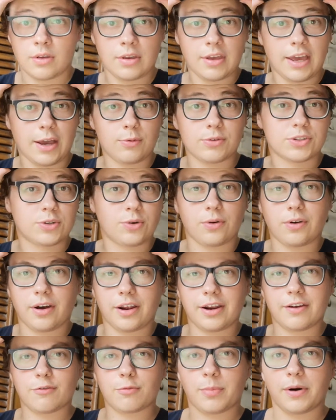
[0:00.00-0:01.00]
Hey, what's going
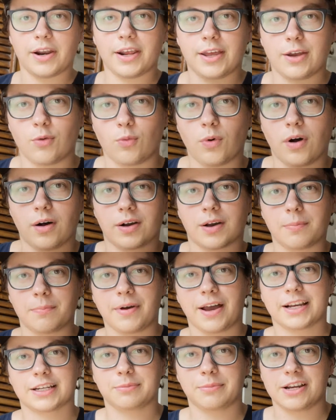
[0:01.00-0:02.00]
on, everybody? Welcome
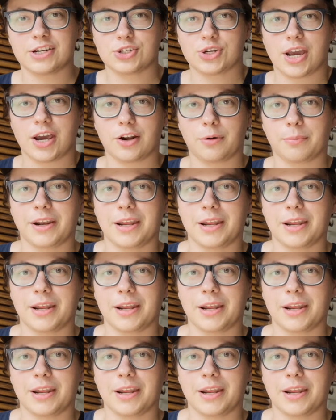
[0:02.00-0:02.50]
back to my channel.